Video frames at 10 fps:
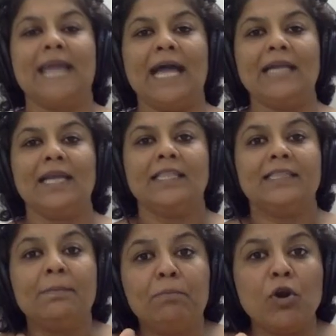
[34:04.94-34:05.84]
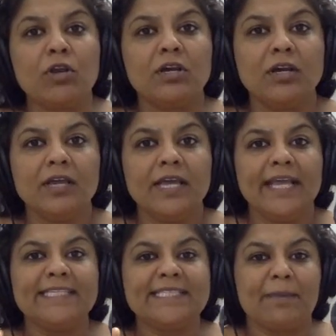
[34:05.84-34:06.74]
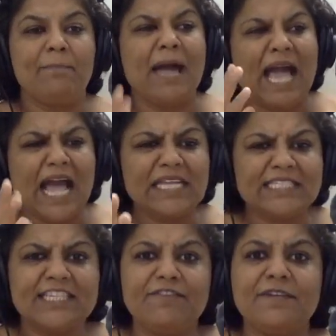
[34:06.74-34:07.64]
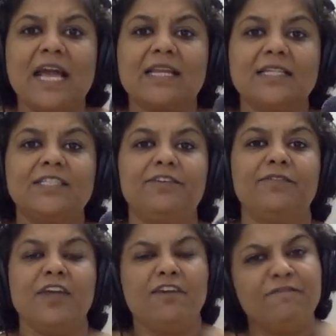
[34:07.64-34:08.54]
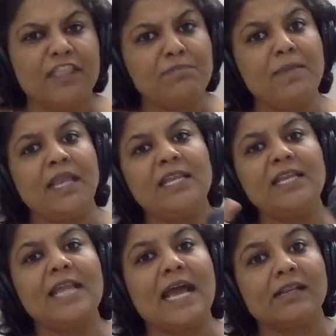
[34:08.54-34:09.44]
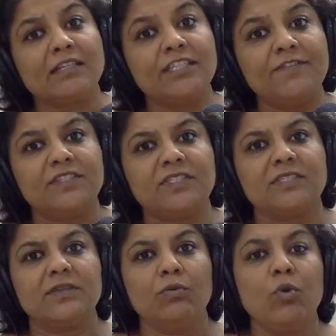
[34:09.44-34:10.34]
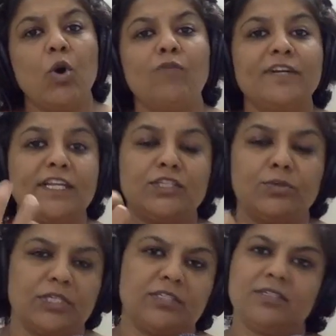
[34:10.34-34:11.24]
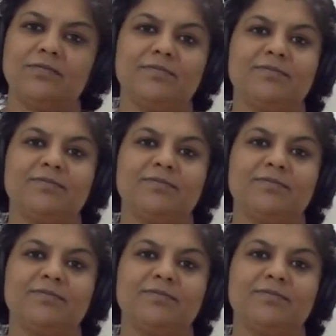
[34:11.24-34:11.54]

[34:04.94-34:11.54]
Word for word: that, the book is a massive narrative with many narratives woven into it.